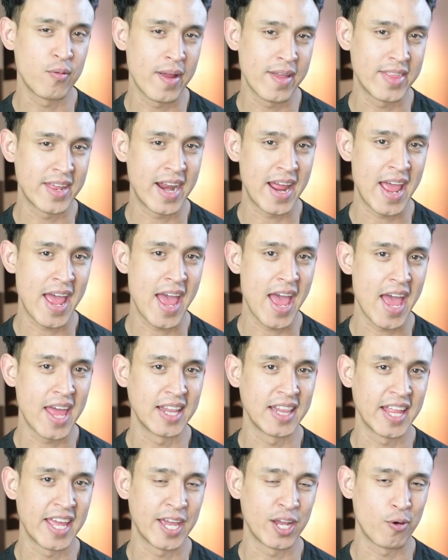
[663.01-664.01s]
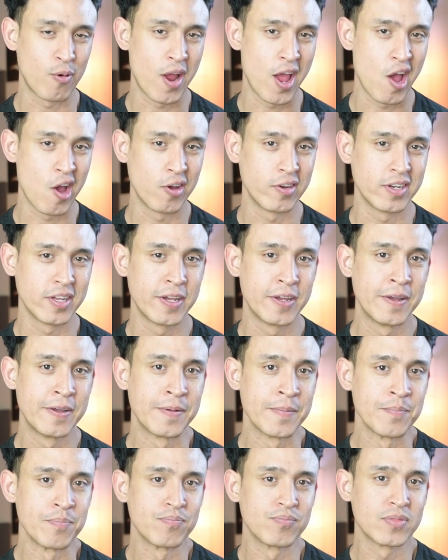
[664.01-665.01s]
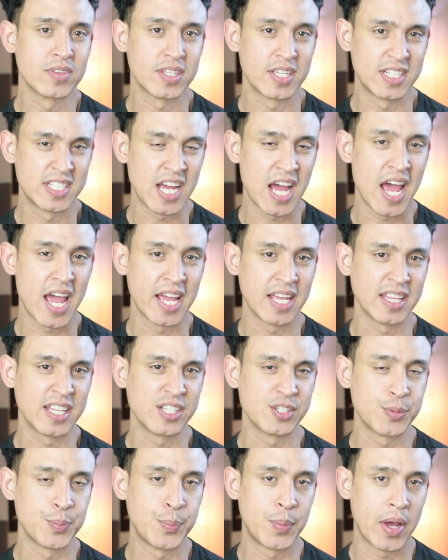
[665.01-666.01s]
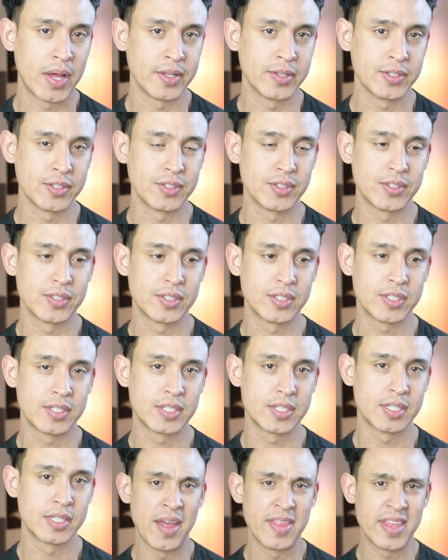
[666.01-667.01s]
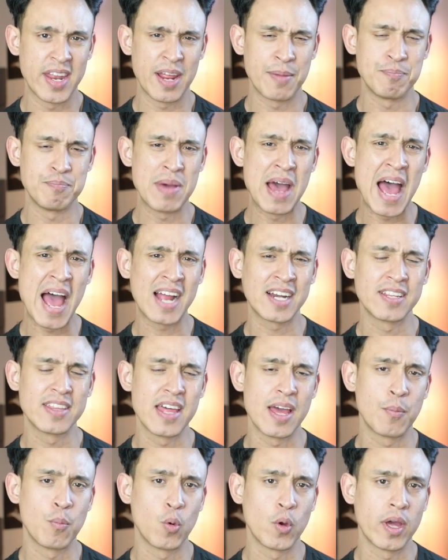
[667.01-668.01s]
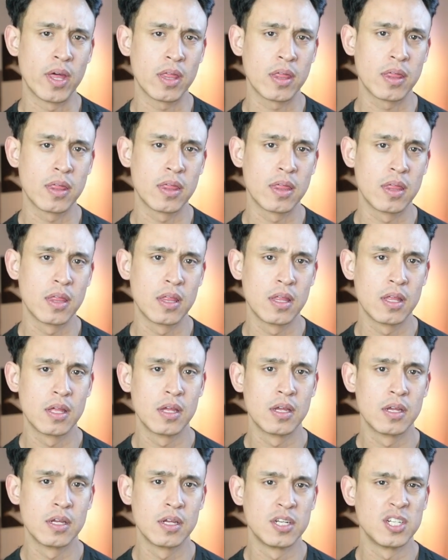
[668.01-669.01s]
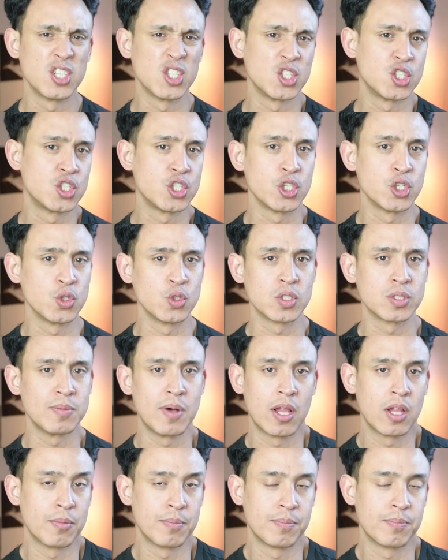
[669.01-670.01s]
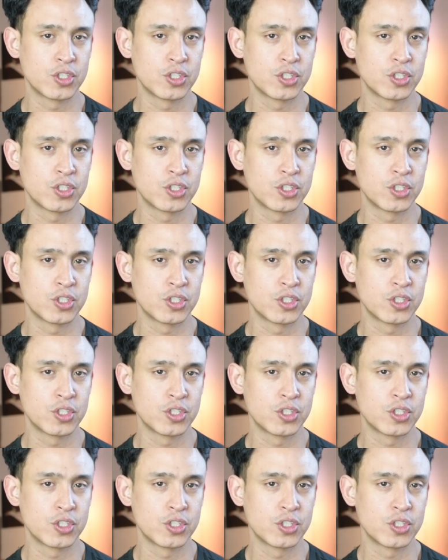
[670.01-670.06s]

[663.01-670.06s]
thread that I had laying around to tie in these buttons. And then I backed them with just 2 smaller